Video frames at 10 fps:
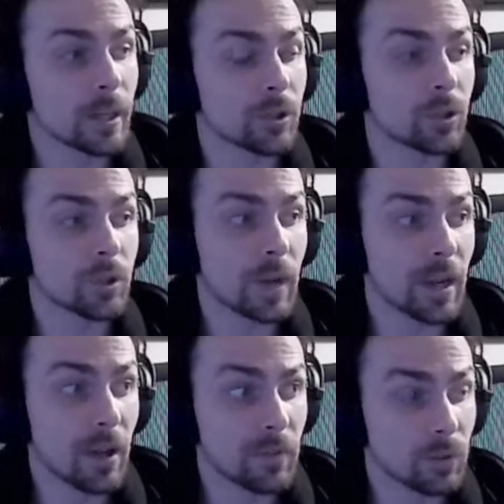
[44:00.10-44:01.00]
just by
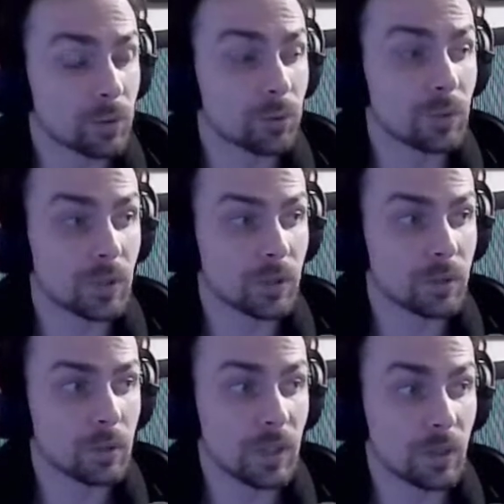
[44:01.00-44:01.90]
having good
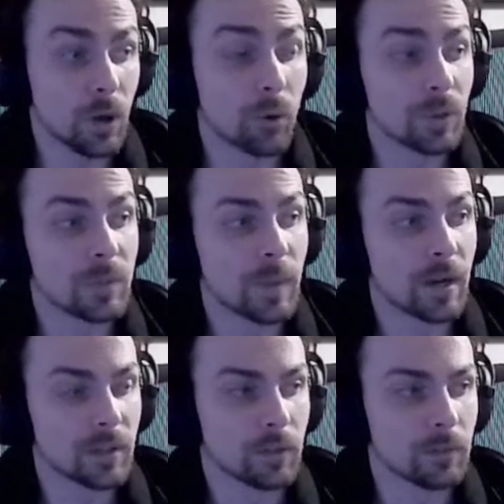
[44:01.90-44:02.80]
results, it already
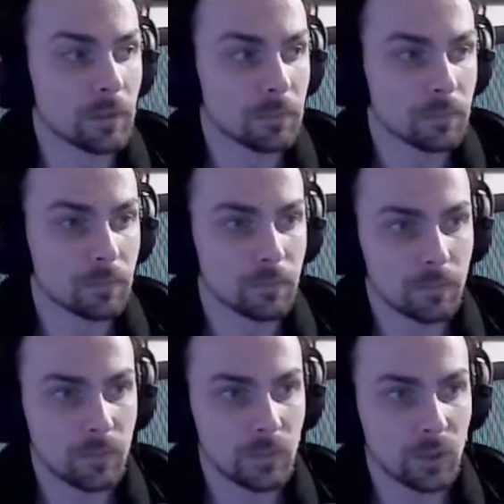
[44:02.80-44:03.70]
sparks envy.
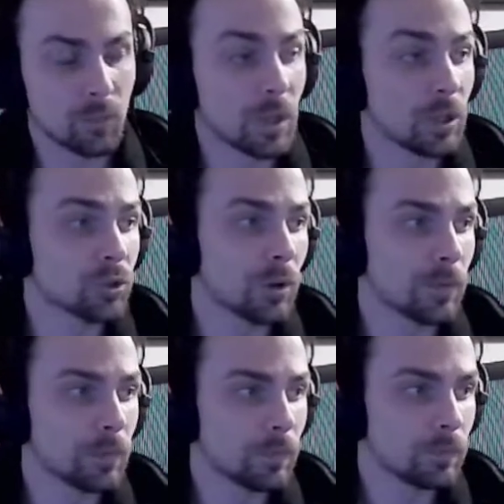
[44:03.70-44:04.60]
Like the major
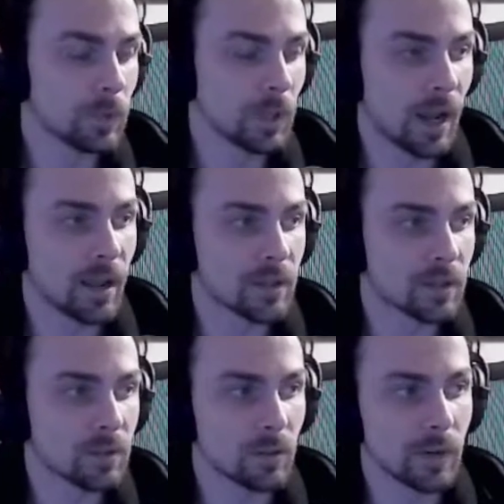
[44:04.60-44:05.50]
of the class,
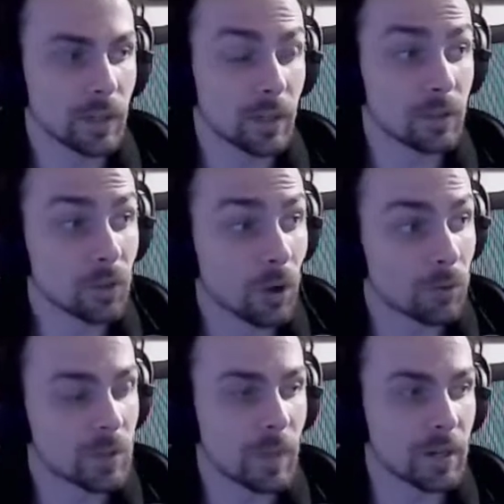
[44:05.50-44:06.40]
stuff like that, it
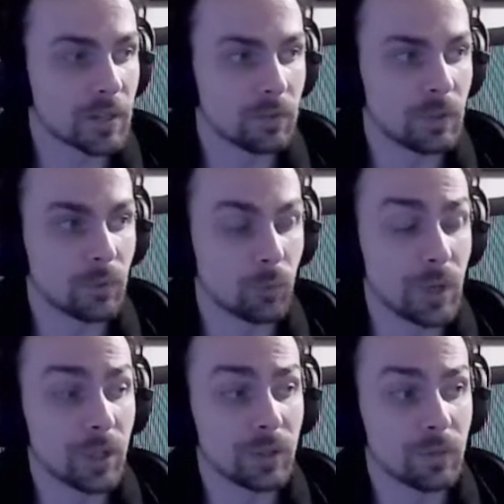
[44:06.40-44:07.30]
already sparks envy
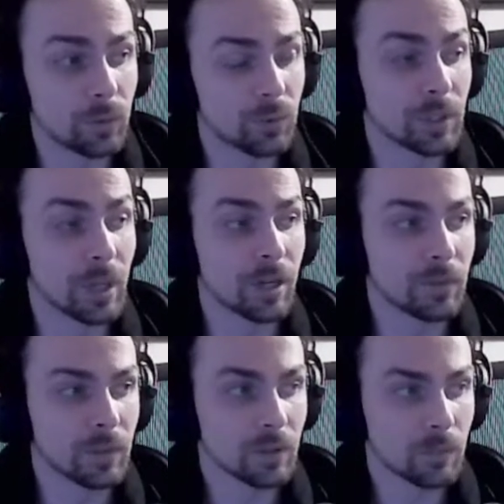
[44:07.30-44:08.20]
without even doing
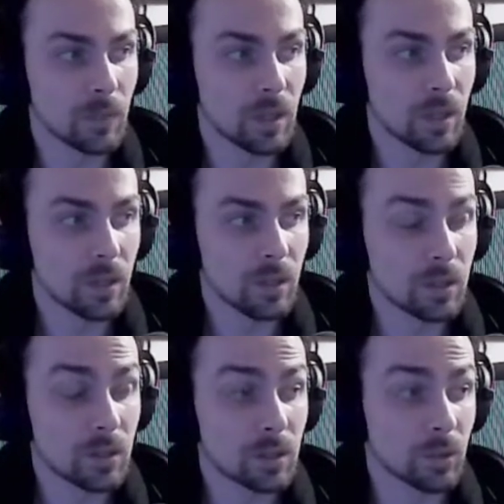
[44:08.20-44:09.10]
anything.
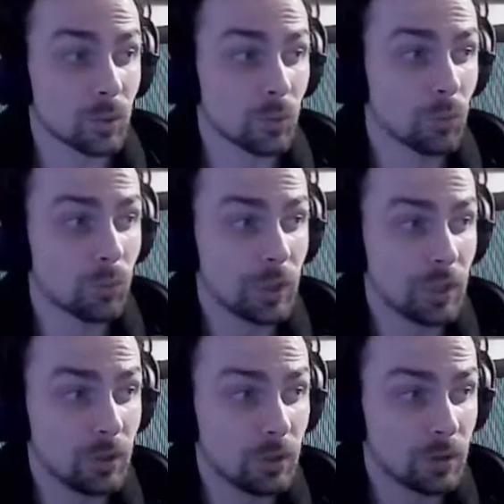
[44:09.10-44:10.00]
So we
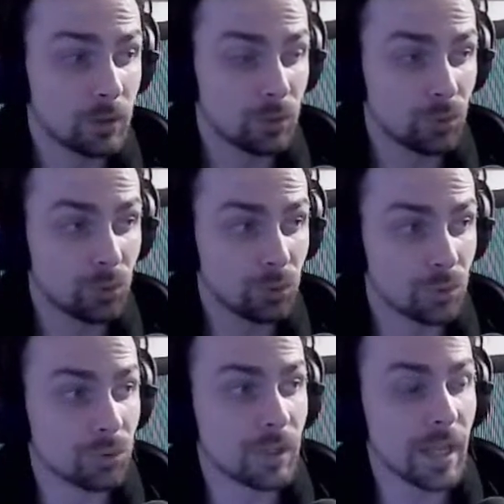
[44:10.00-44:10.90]
need to
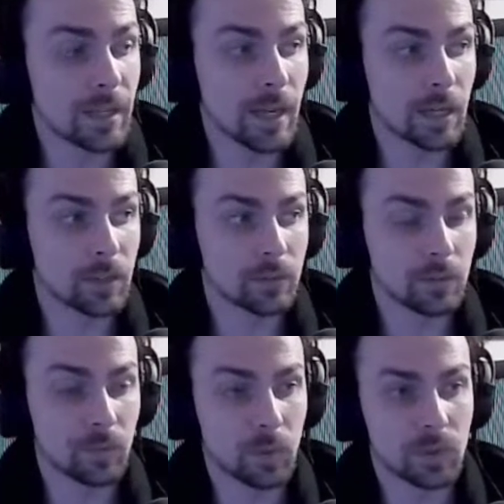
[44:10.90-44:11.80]
tune that down,
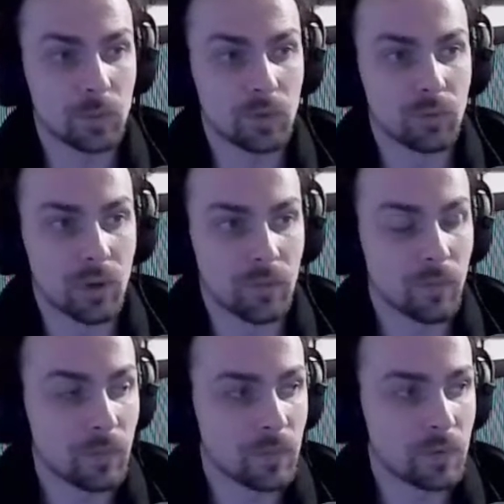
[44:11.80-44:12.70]
if possible, if we are
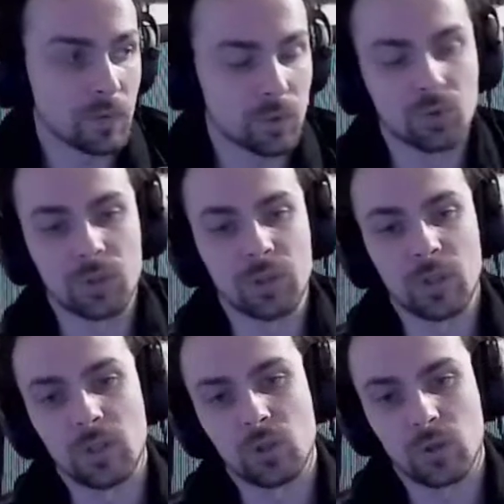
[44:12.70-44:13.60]
socially
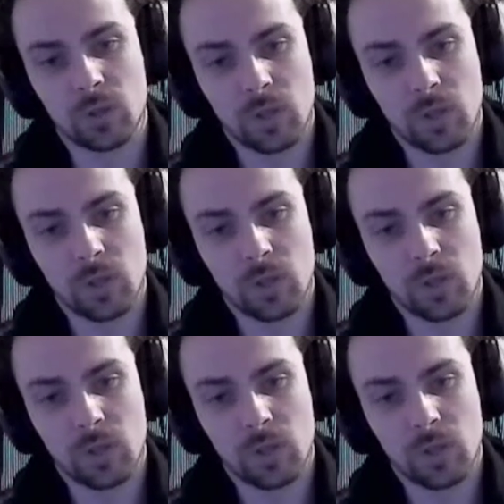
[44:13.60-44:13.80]
intelligent,